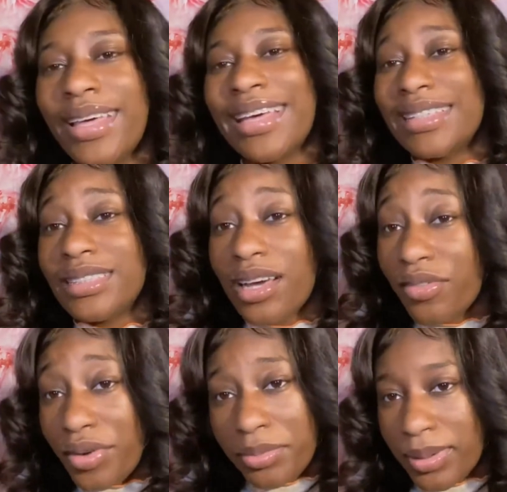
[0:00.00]
it's time
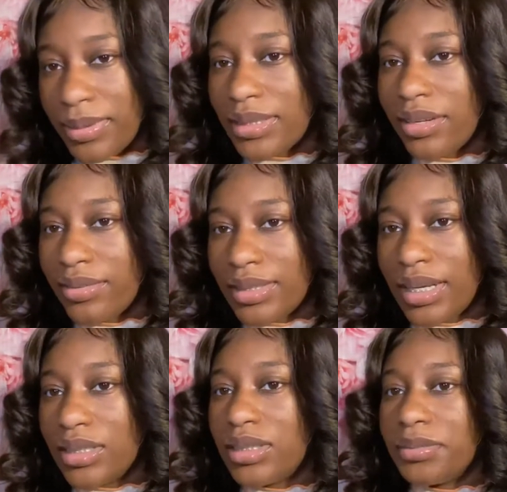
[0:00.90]
for a public service
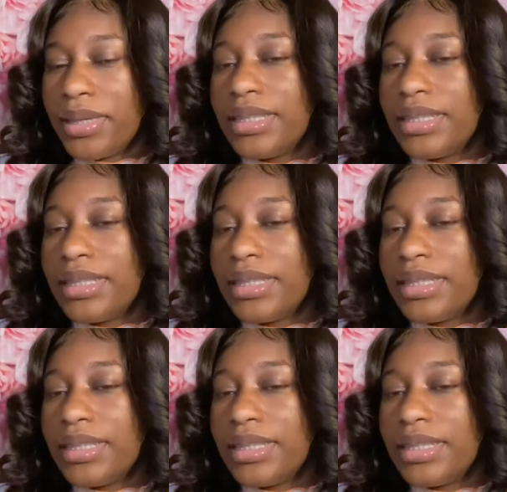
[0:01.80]
announcement.